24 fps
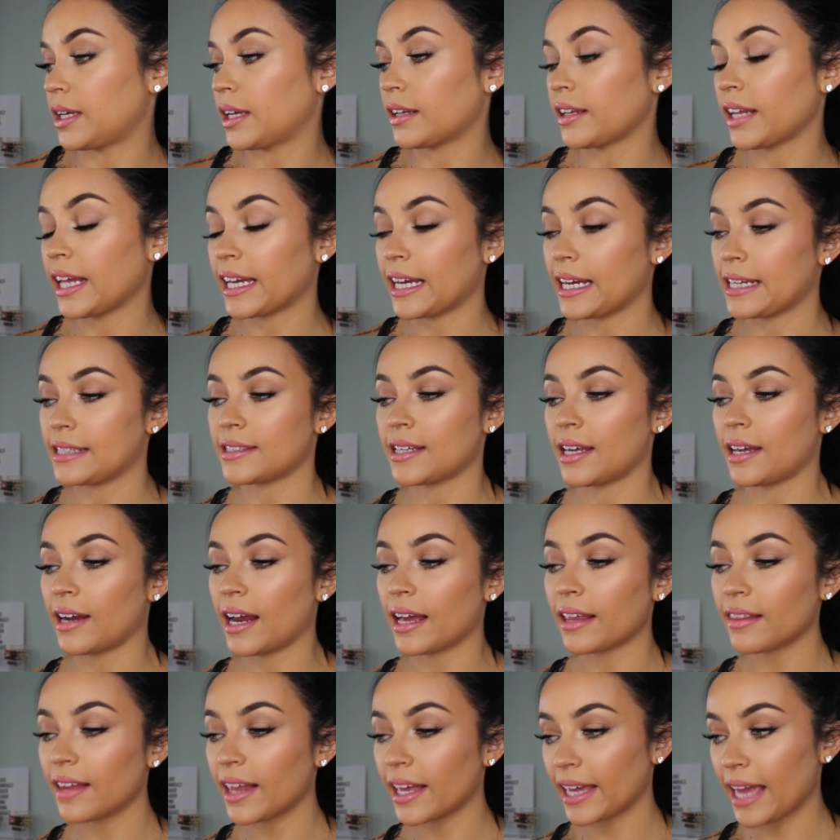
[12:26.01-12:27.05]
And like I said,
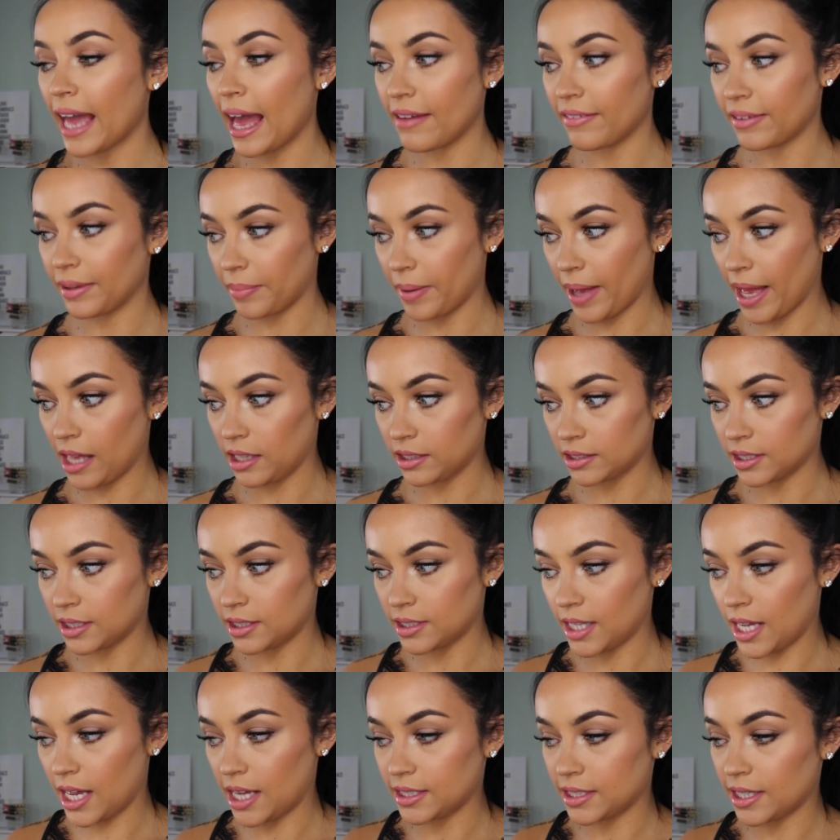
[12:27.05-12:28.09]
I like having palettes
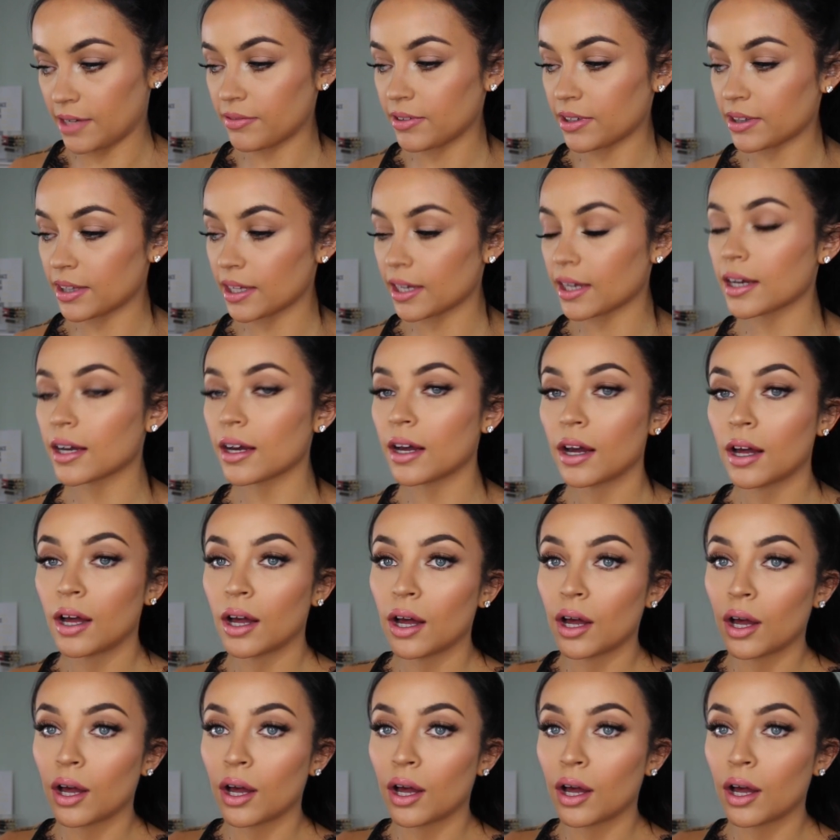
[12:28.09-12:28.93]
because it has everything